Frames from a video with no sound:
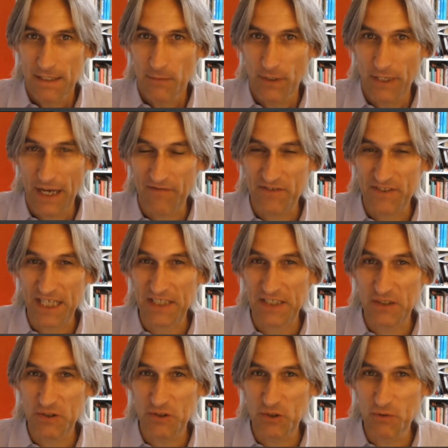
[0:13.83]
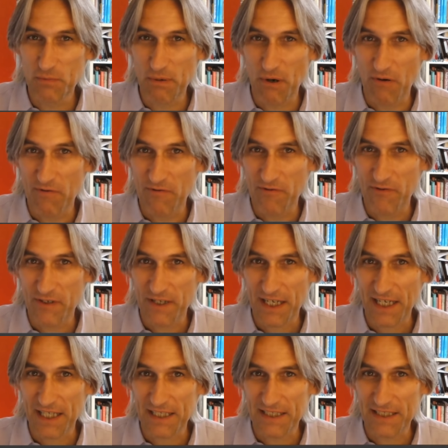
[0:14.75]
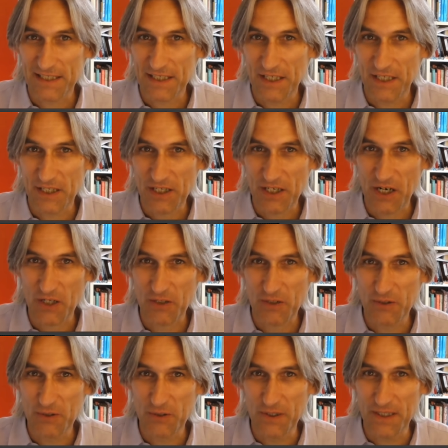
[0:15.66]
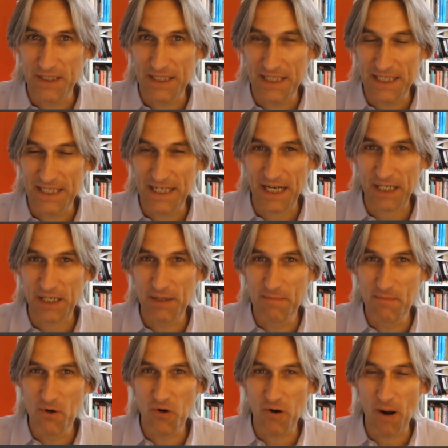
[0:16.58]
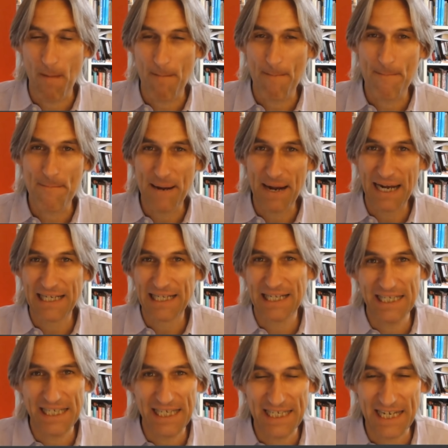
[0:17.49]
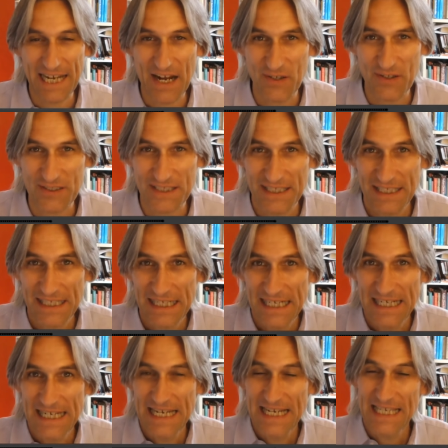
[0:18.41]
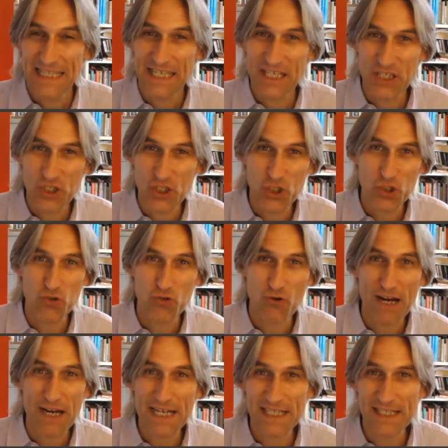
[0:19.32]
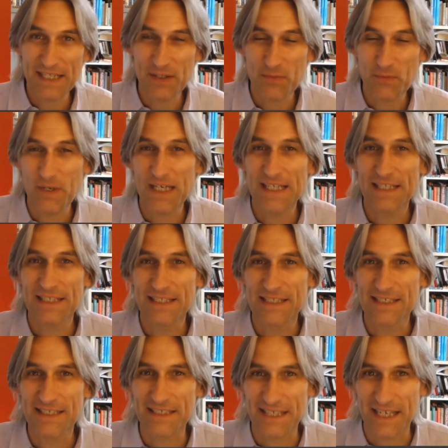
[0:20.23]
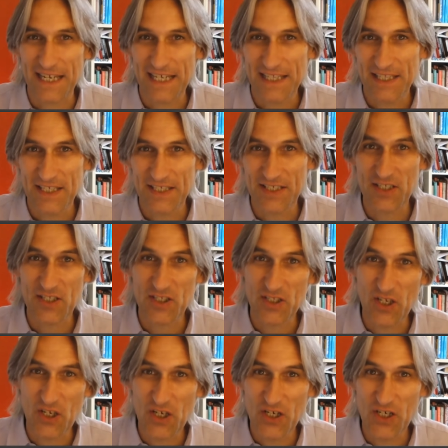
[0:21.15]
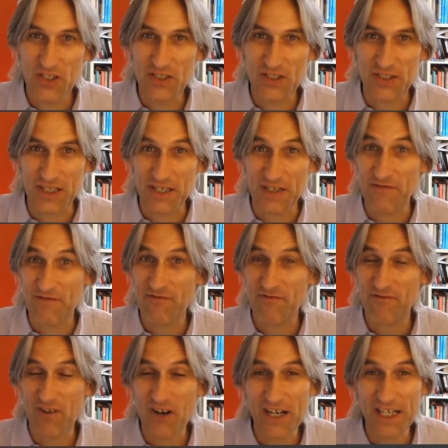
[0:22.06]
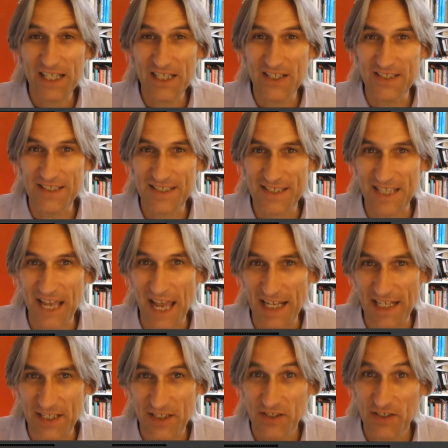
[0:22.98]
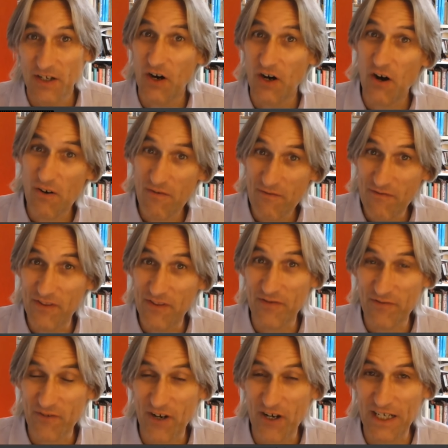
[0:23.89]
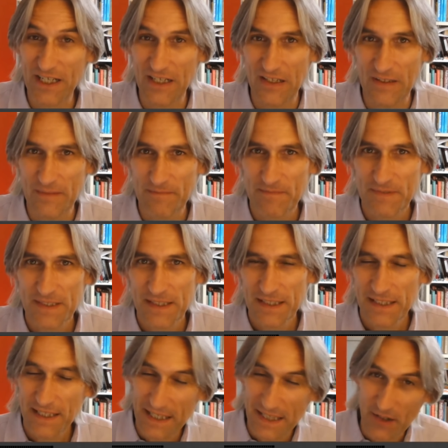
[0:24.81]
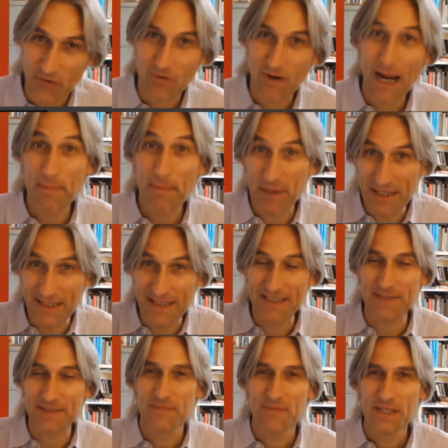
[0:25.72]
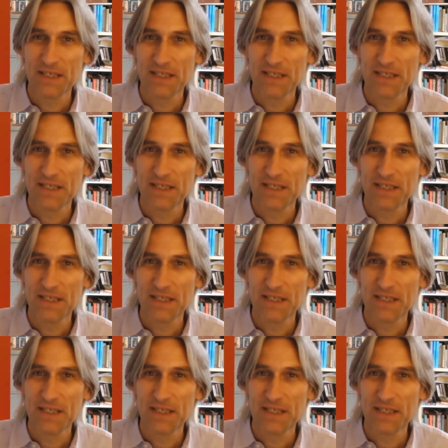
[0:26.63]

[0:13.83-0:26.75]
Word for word: We have Daniel Dubov and Hikaru Nakamura battling it out. They traded wins in this third and final set of the final in the Rapids.